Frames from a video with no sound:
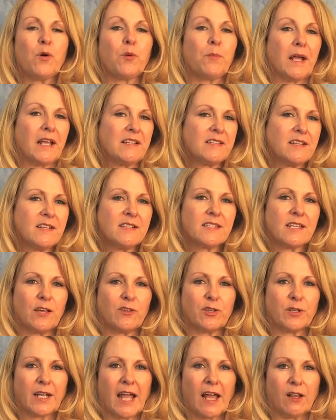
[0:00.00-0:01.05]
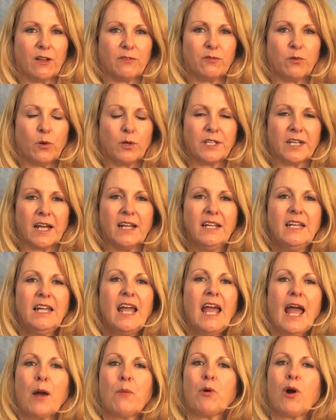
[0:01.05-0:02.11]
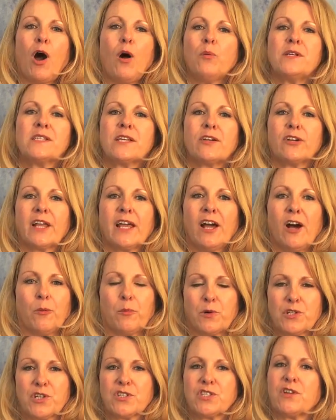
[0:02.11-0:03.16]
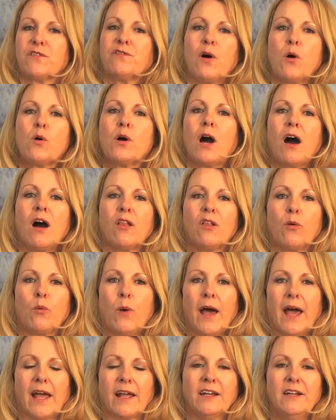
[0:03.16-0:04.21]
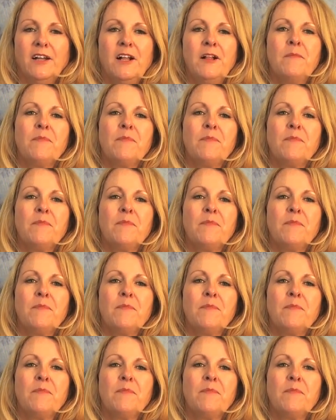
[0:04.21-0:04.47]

We're based in Southern California, and we're always here to help. We're just a phone call away.